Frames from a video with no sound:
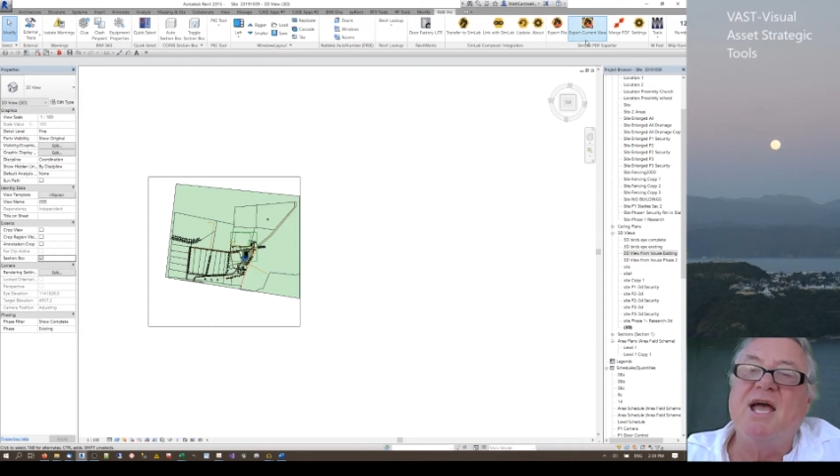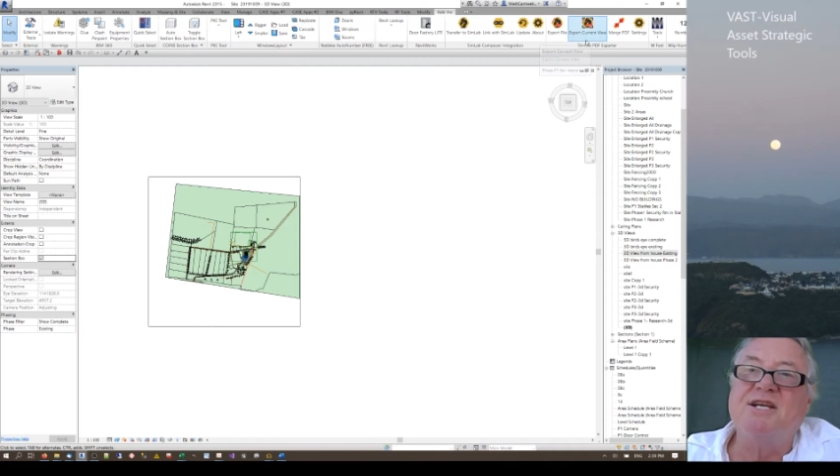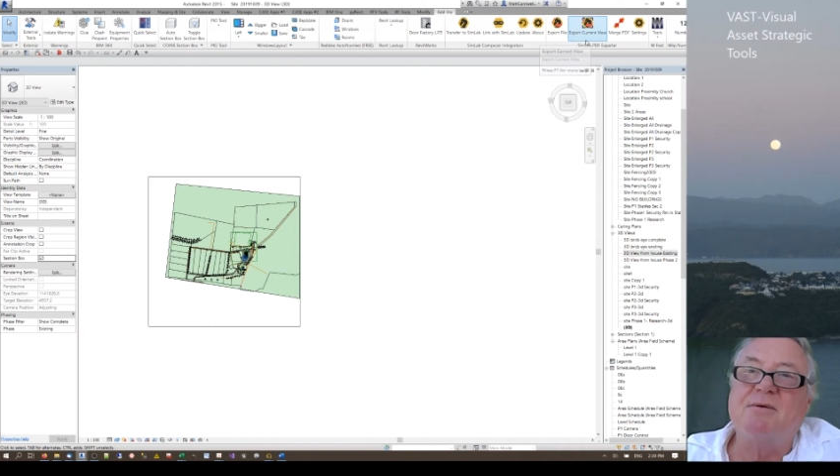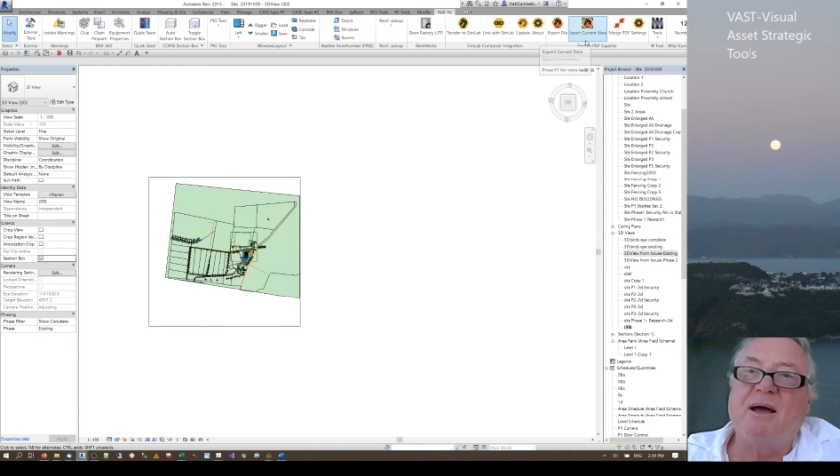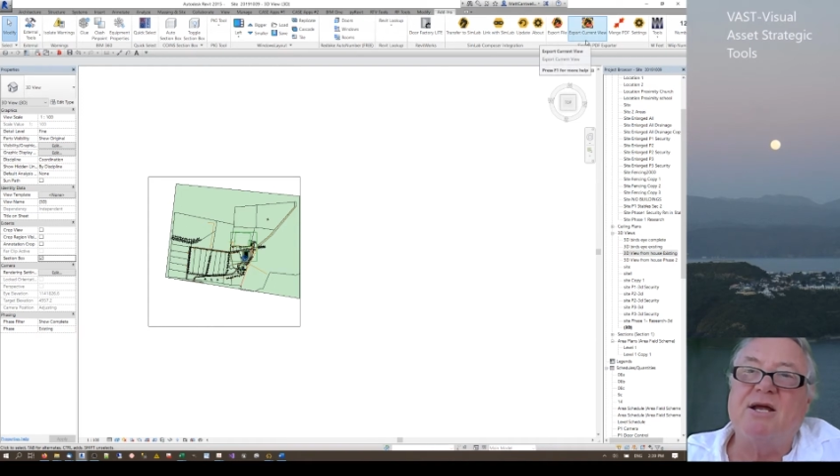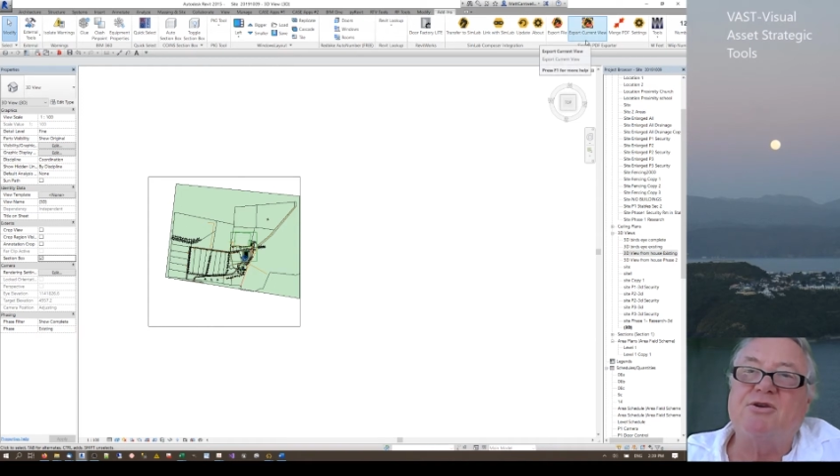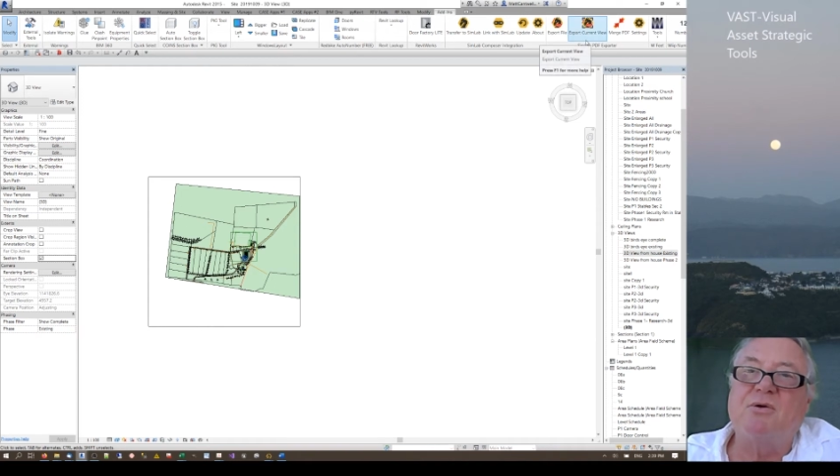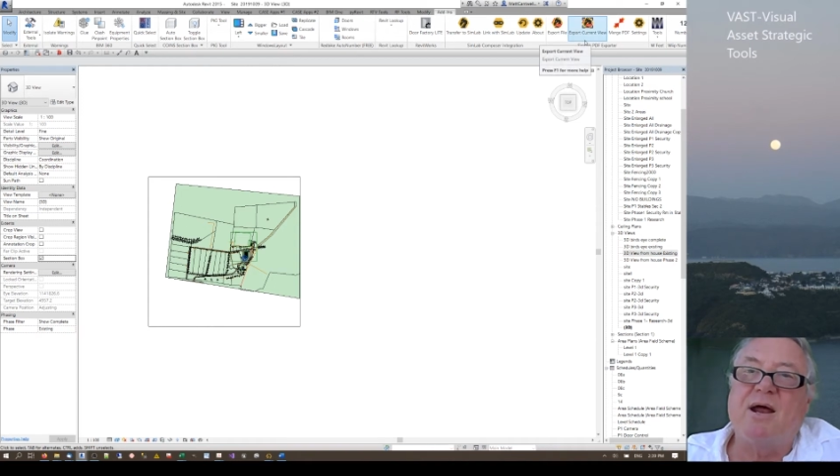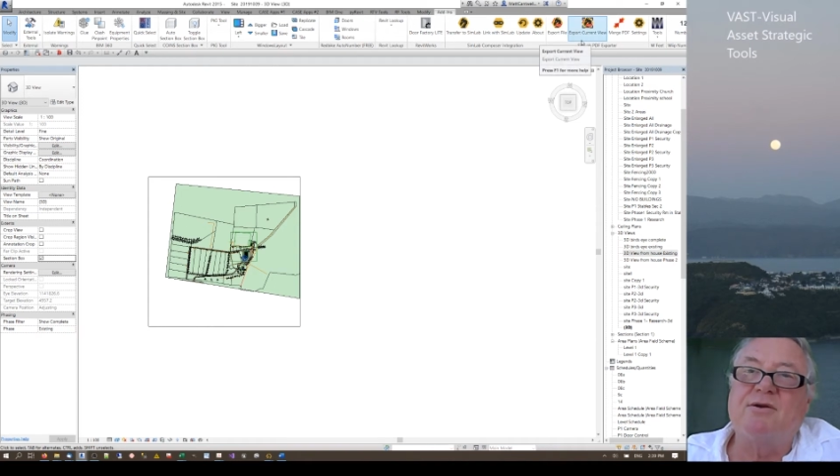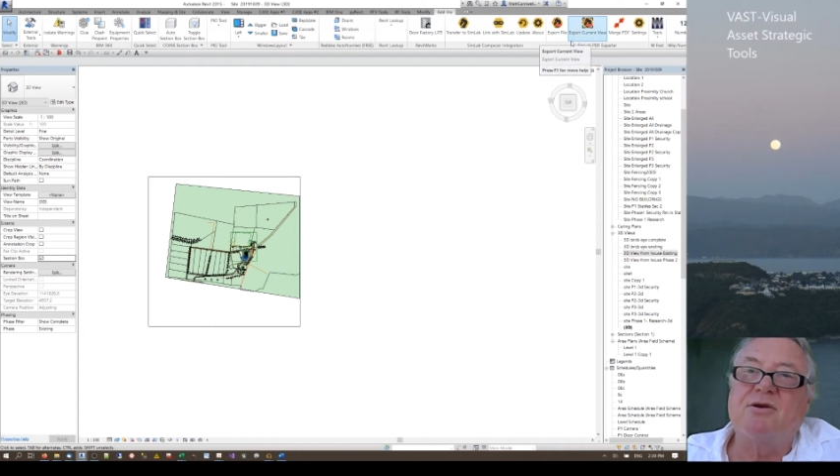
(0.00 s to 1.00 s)
is about
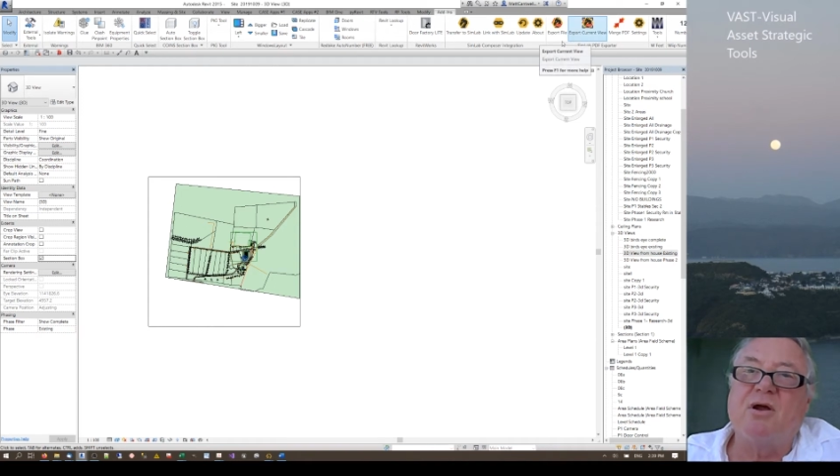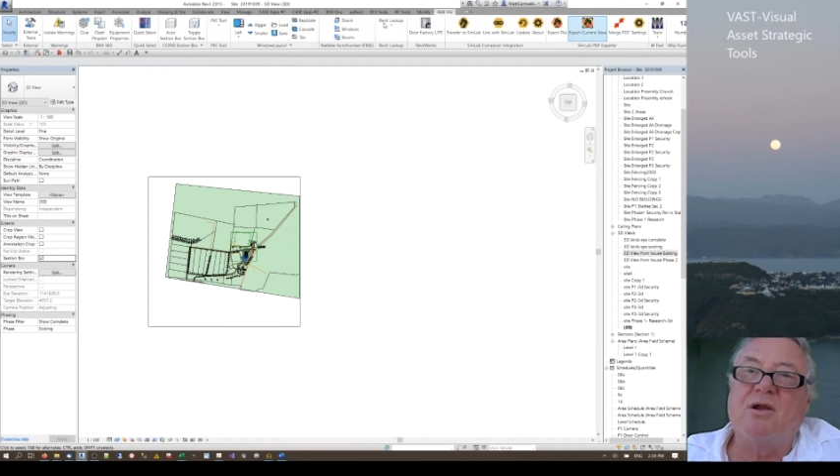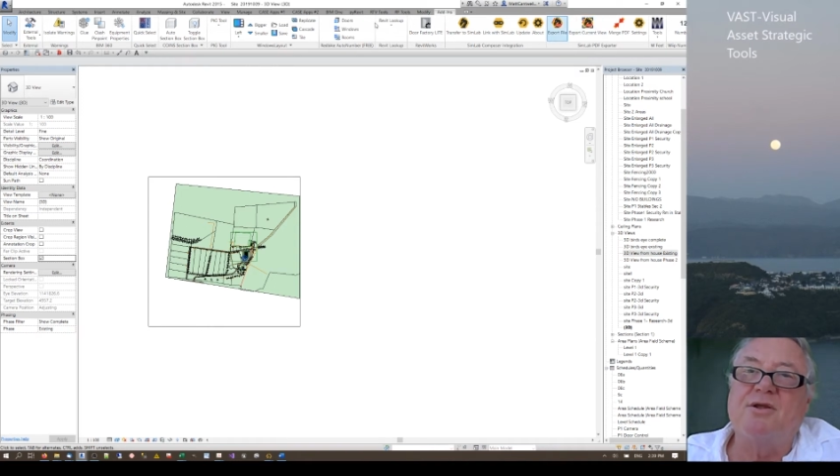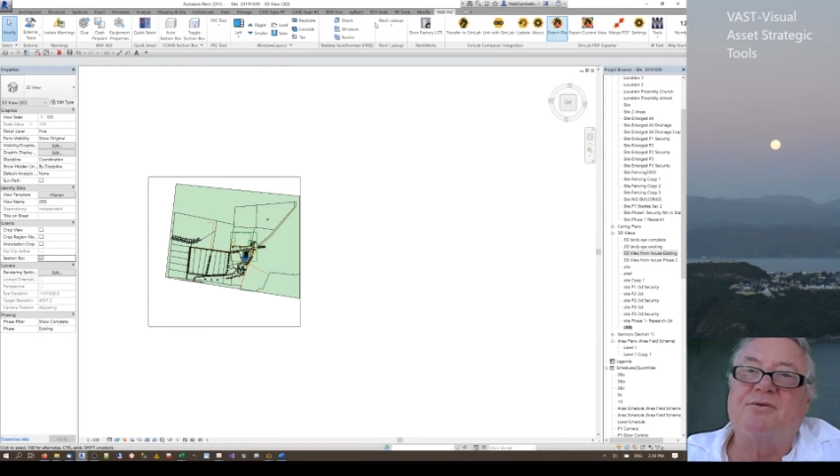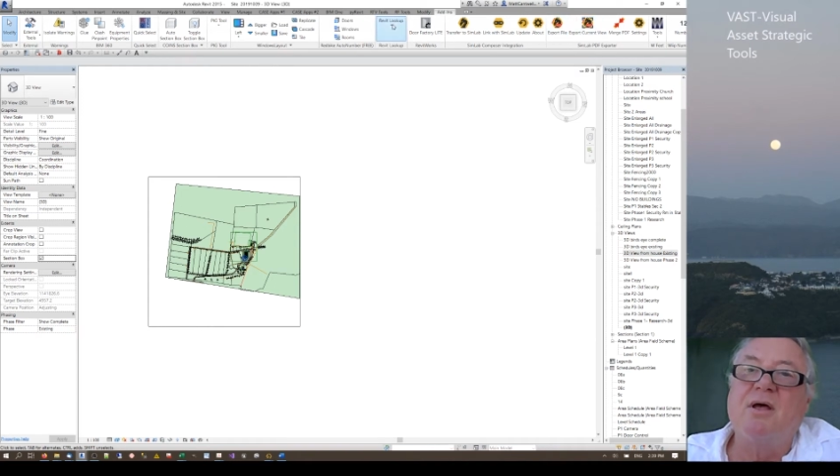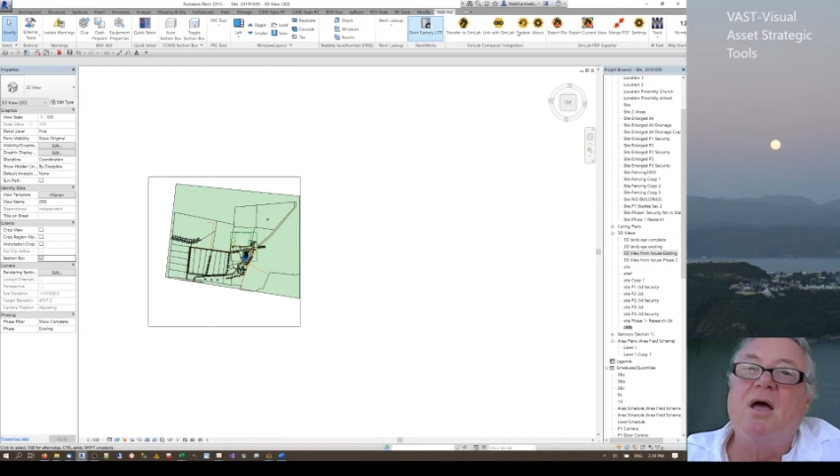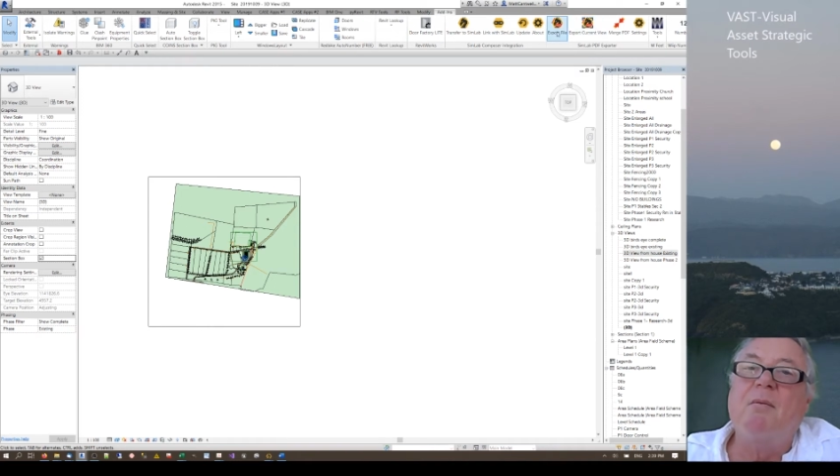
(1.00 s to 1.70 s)
two hundred dollars.